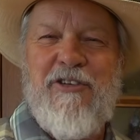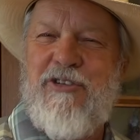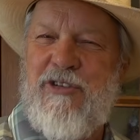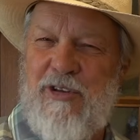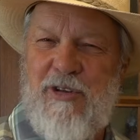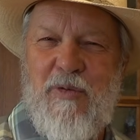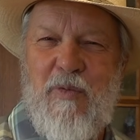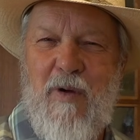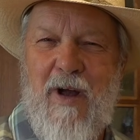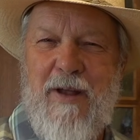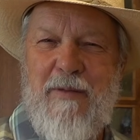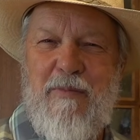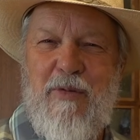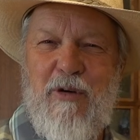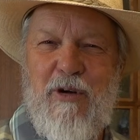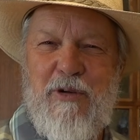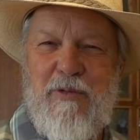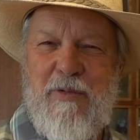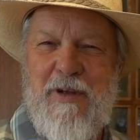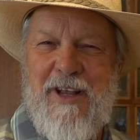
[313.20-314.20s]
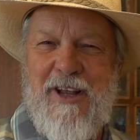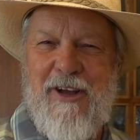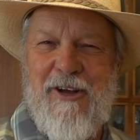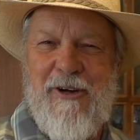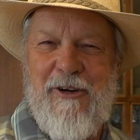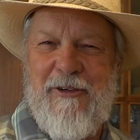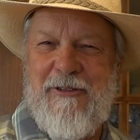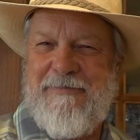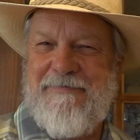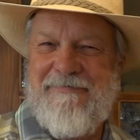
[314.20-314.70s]
To the whiteboard we
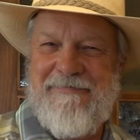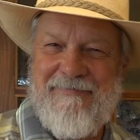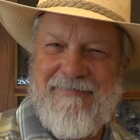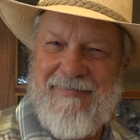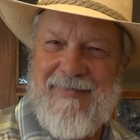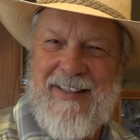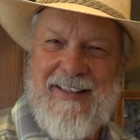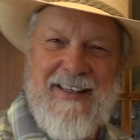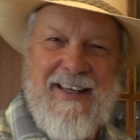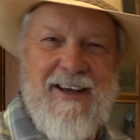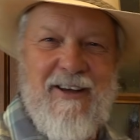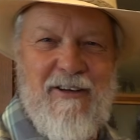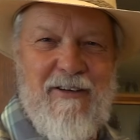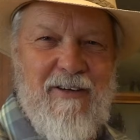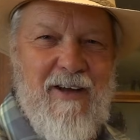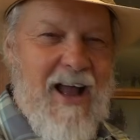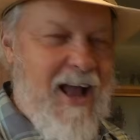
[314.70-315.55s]
go. Now,